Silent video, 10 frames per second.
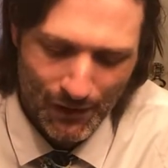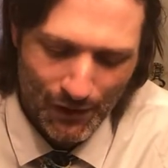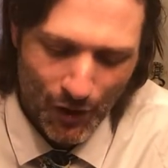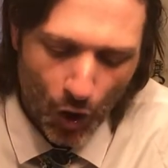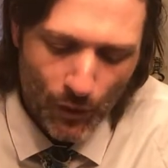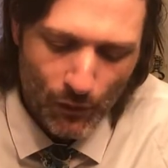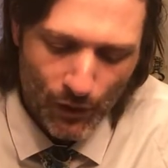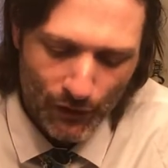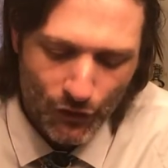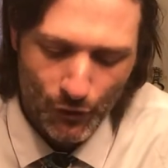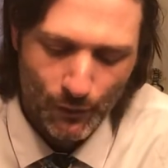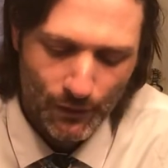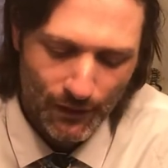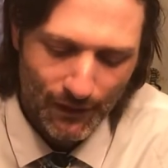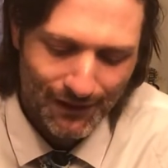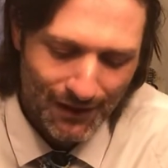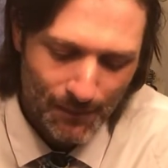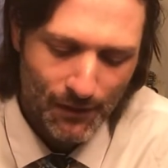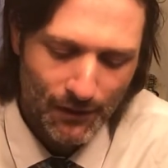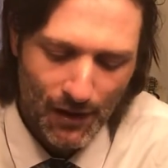All we want to do is keep
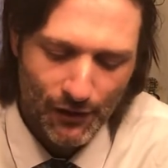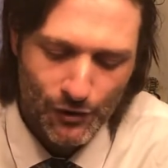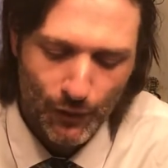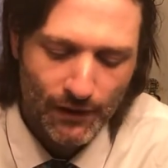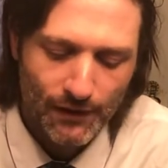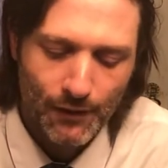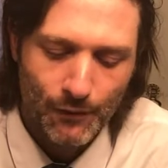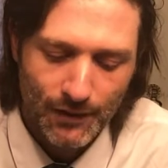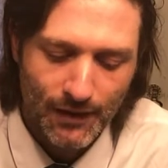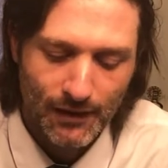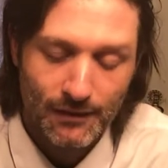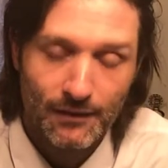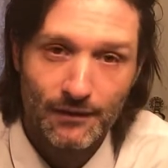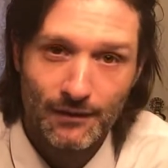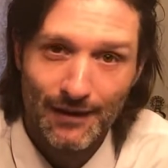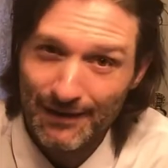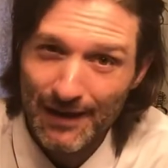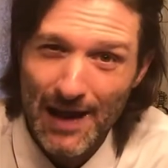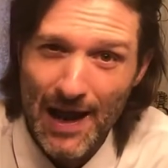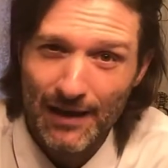the knowledge we think we need
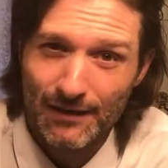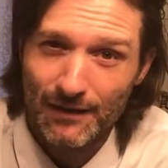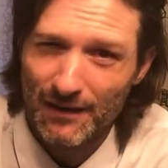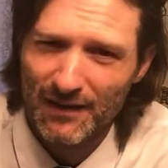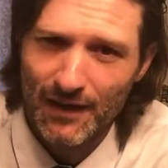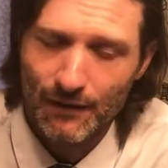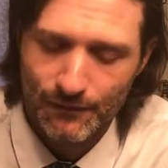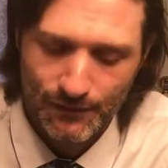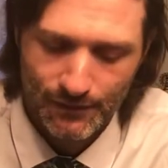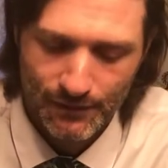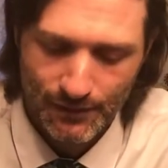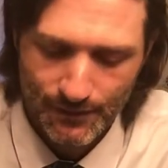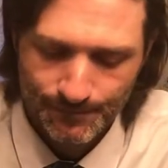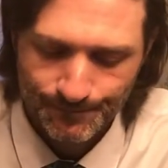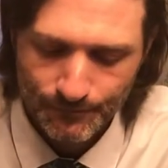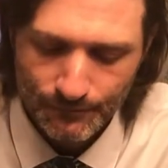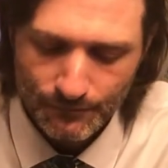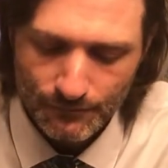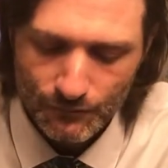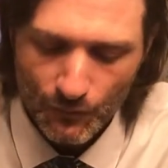intact and safe.
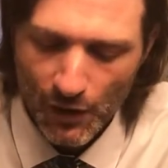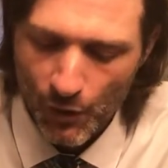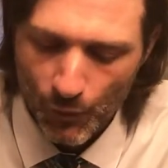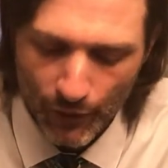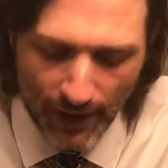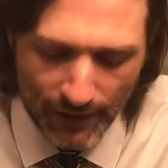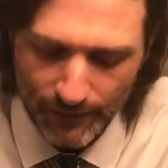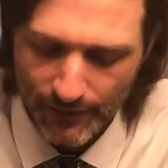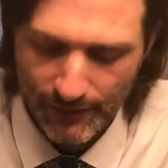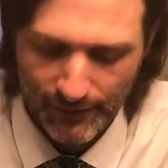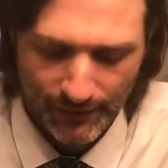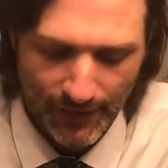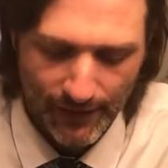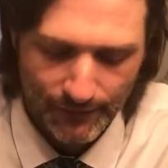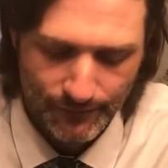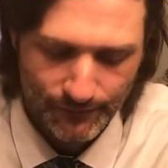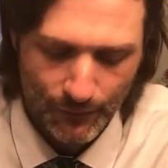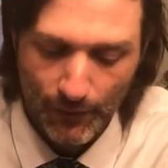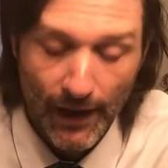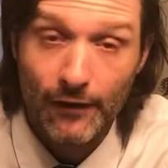We're not out to incite
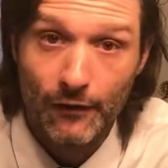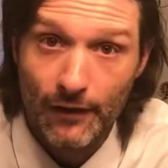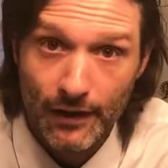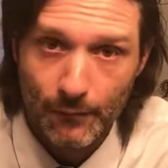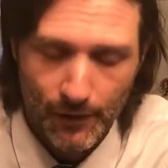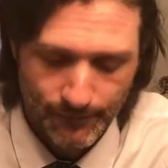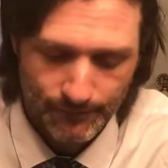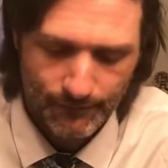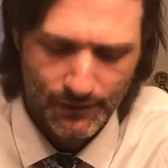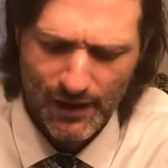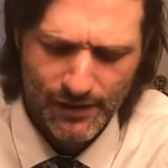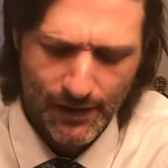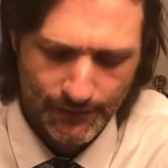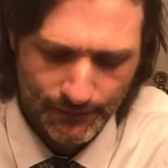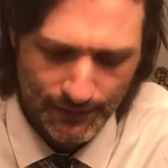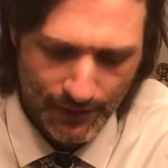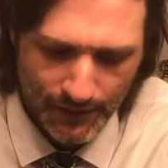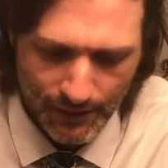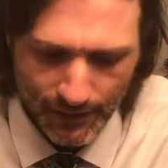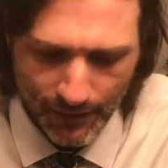or anger anyone. Not yet.
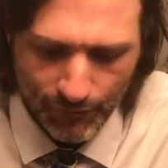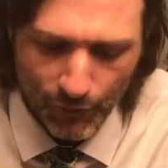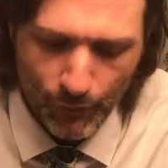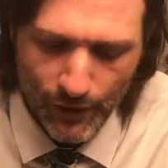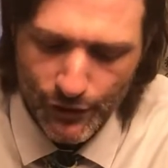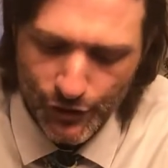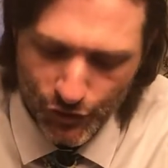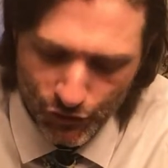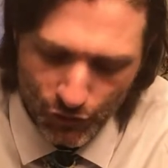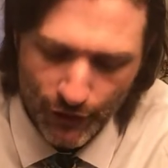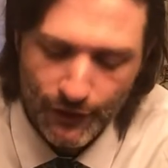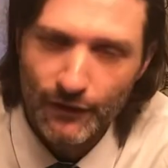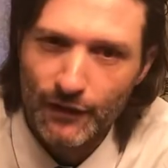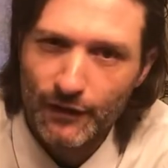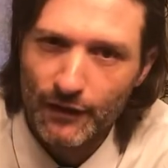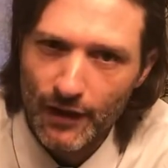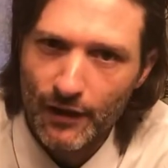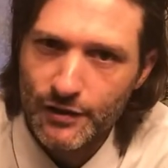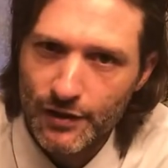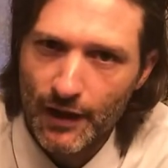For if we are destroyed, you see, the
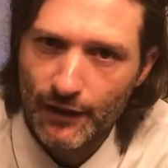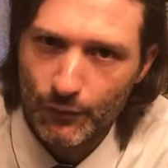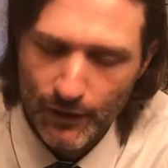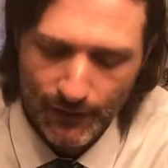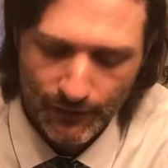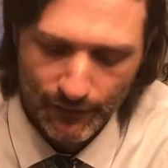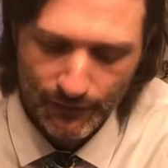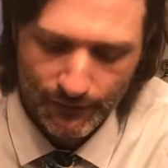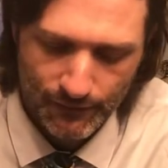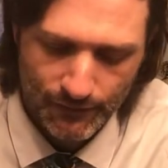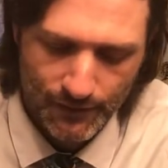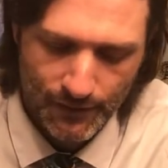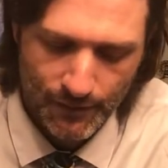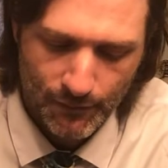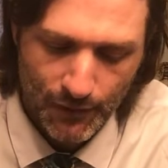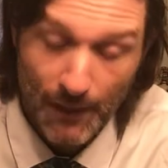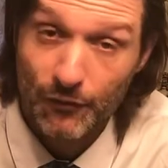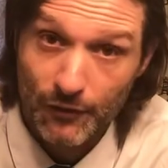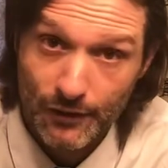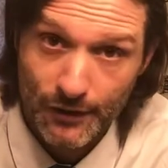knowledge dies with us. Perhaps for
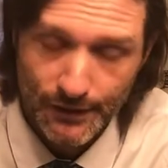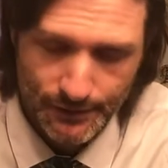good.